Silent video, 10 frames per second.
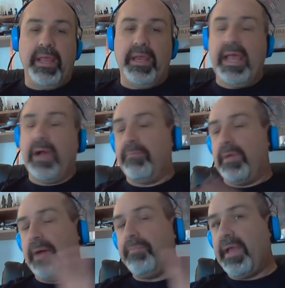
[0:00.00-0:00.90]
Now,
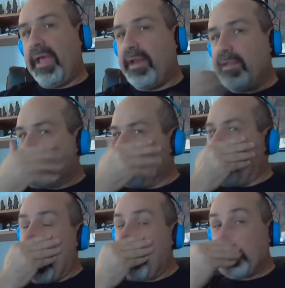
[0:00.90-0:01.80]
I'm going to add in some
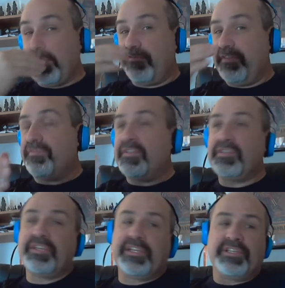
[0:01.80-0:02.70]
optional fifth and
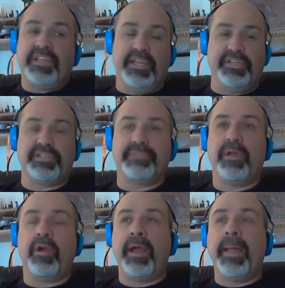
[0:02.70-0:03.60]
sixth stages,
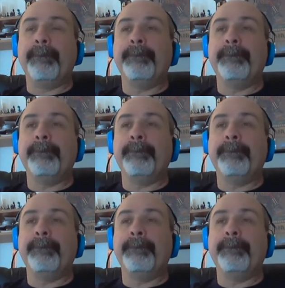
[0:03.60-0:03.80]
all right?